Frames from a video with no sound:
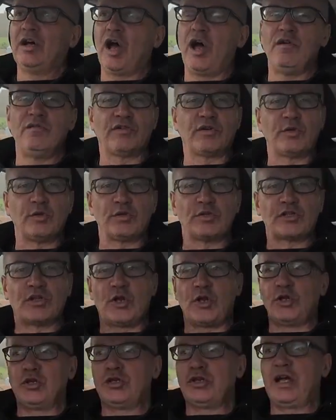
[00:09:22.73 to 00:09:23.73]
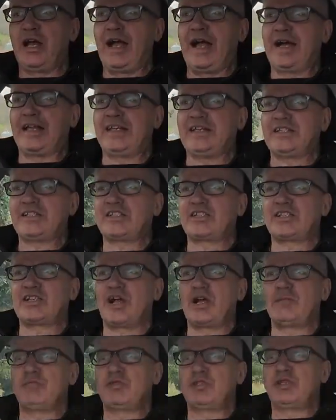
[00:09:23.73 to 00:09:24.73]
Overalls on, and it's
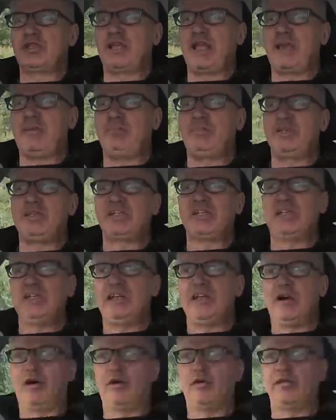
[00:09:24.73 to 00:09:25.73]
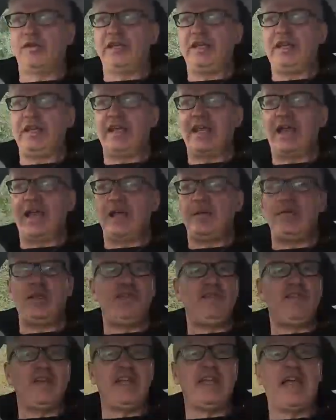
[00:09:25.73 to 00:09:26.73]
time to get busy on the
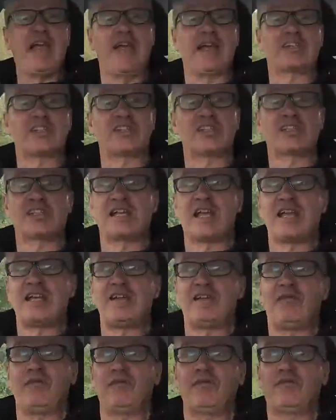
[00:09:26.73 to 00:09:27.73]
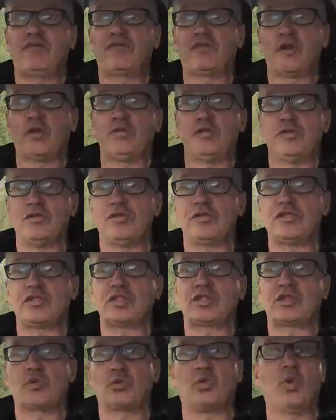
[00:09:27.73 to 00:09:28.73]
MEV Exocet front
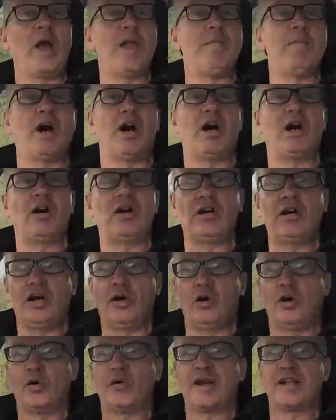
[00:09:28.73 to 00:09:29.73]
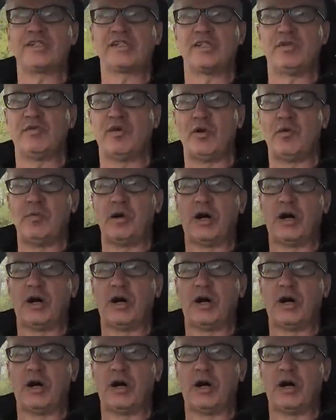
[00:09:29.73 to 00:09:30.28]
sway bar or anti-roll